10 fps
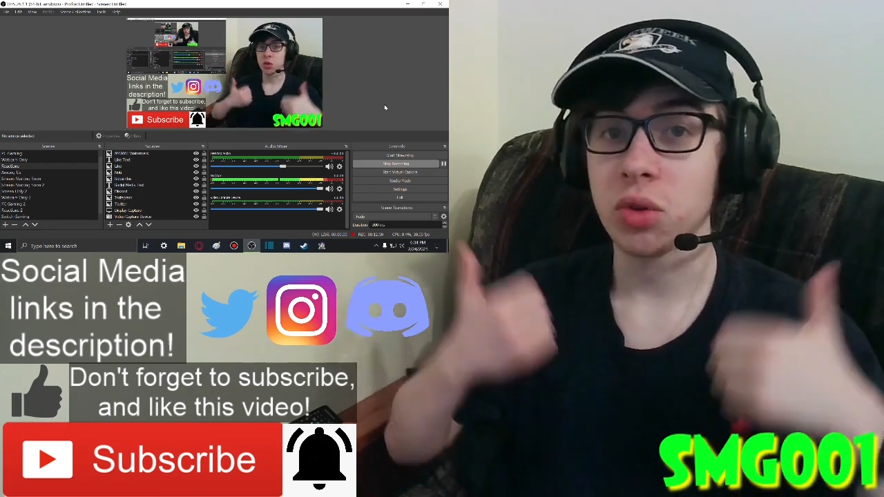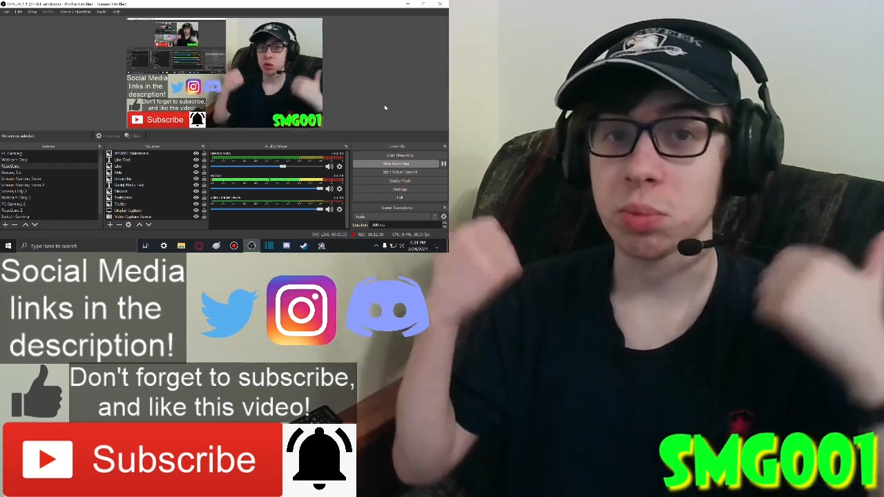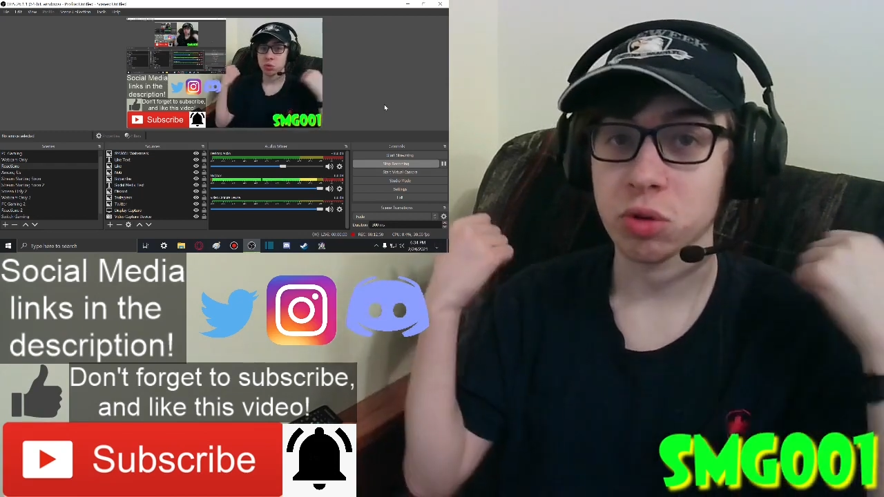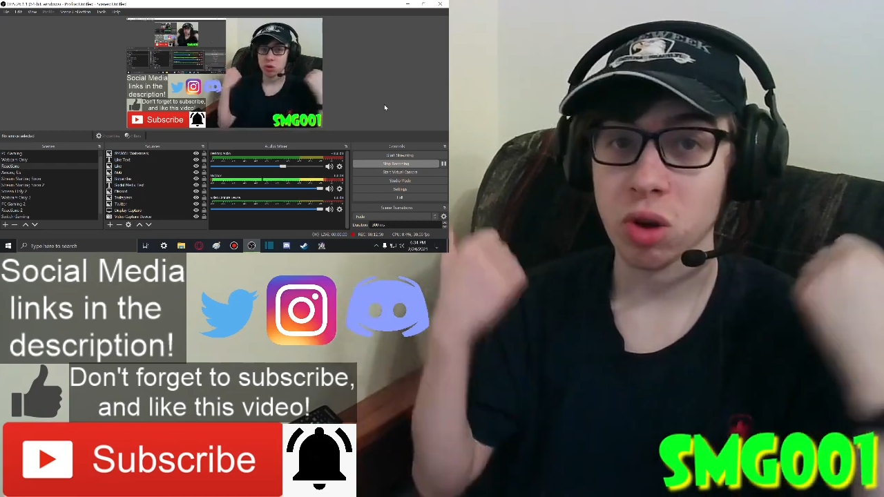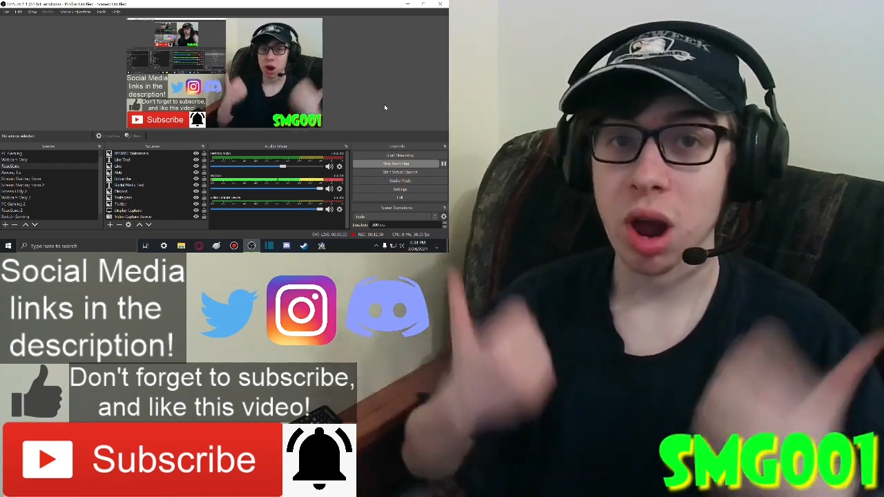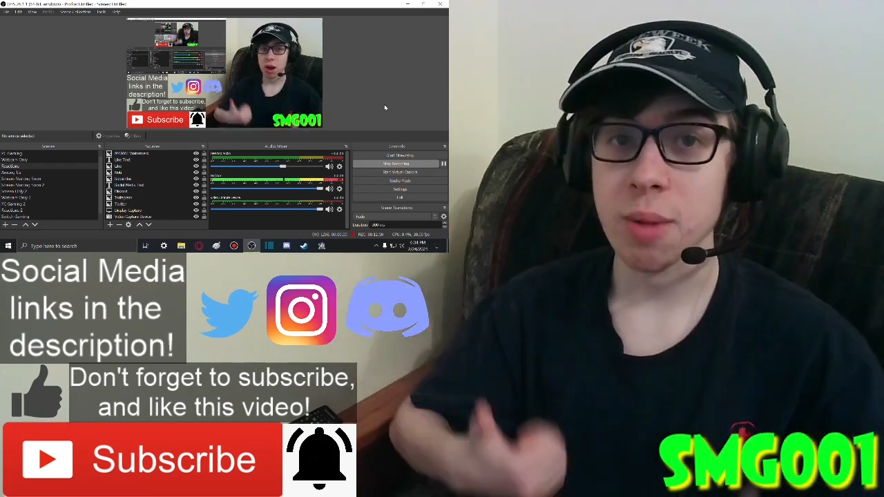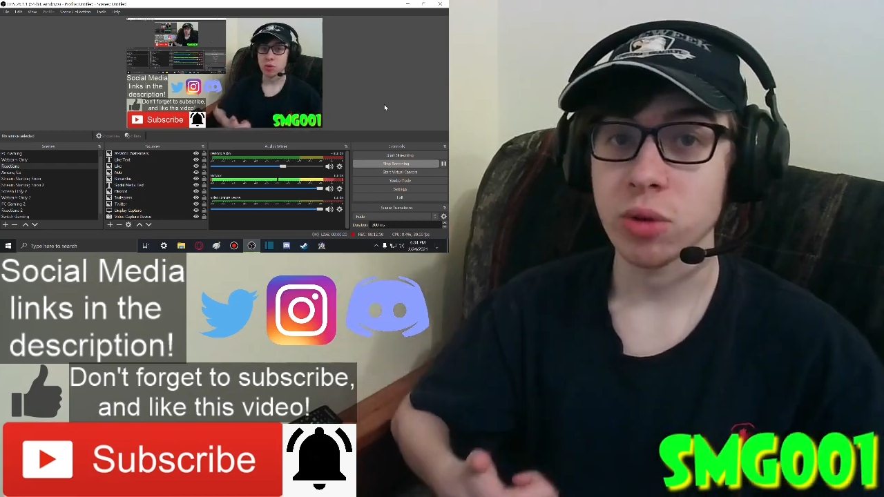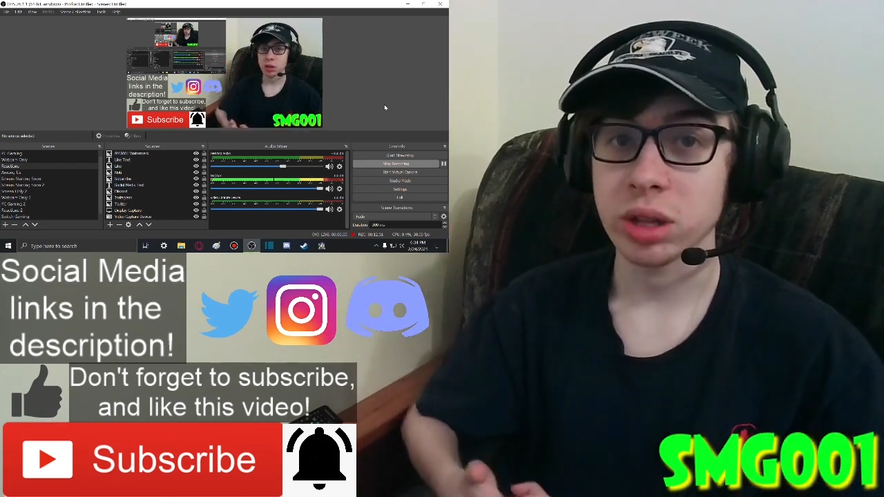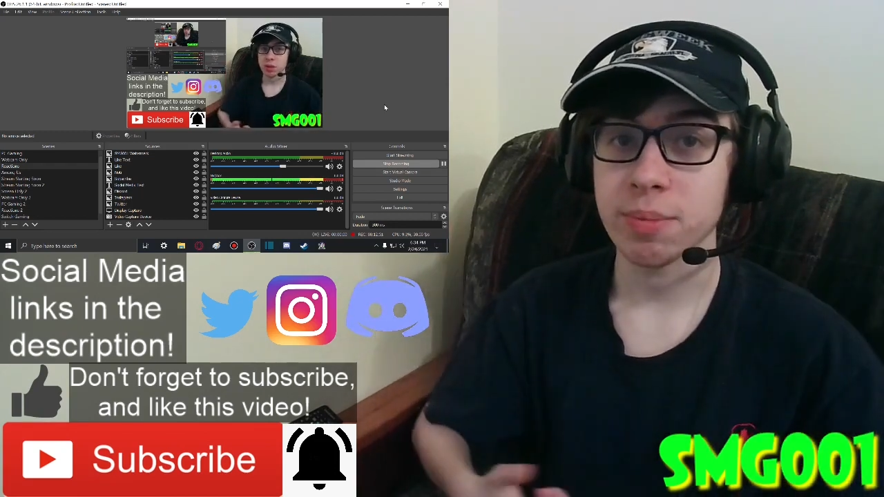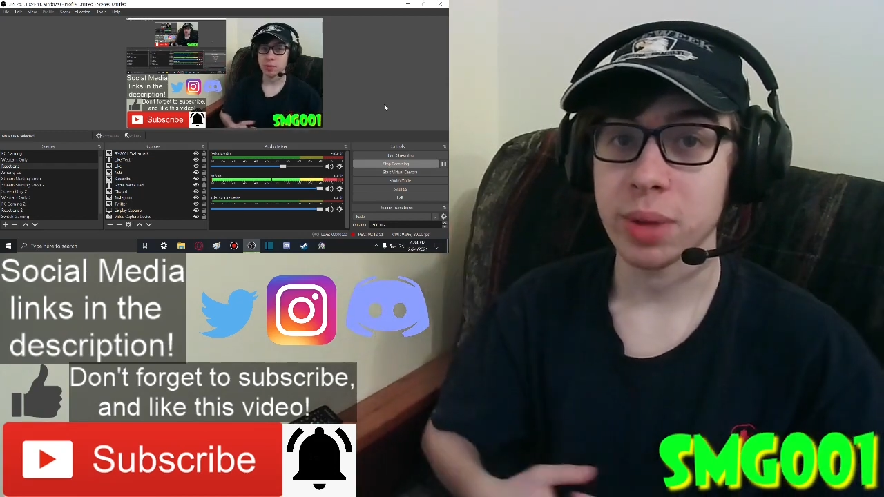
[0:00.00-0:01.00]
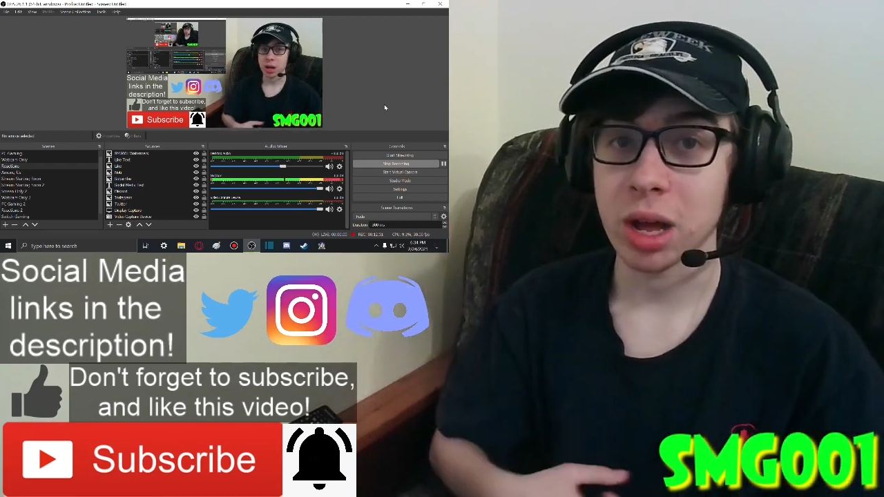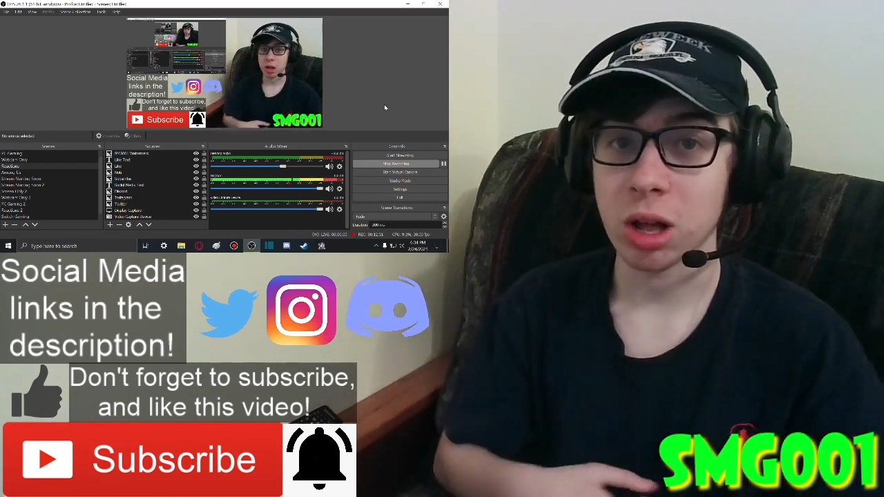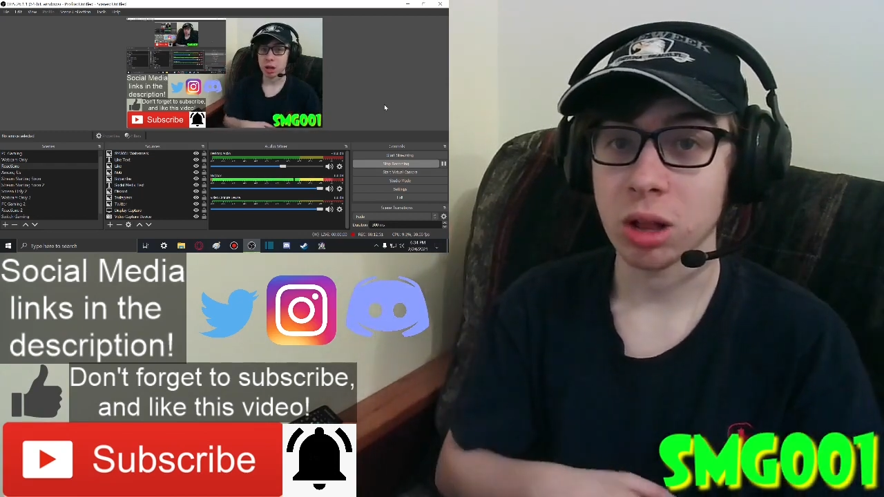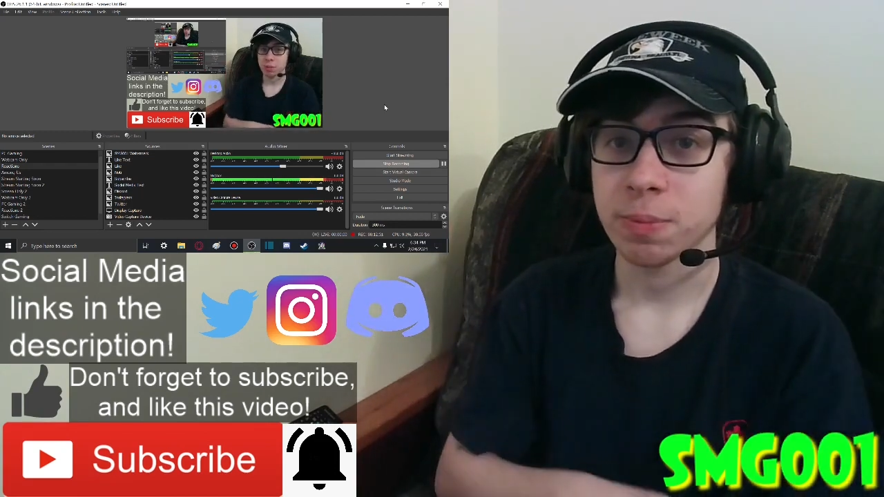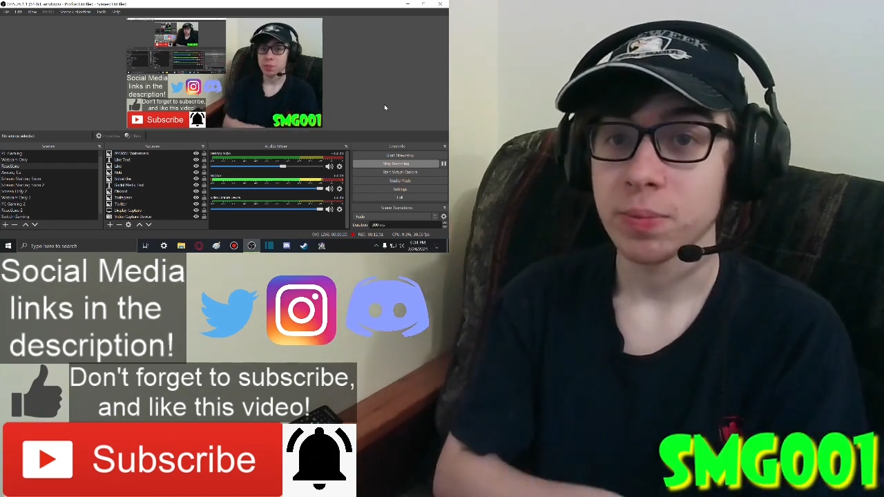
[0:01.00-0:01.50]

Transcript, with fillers: subscribe, ring the bell,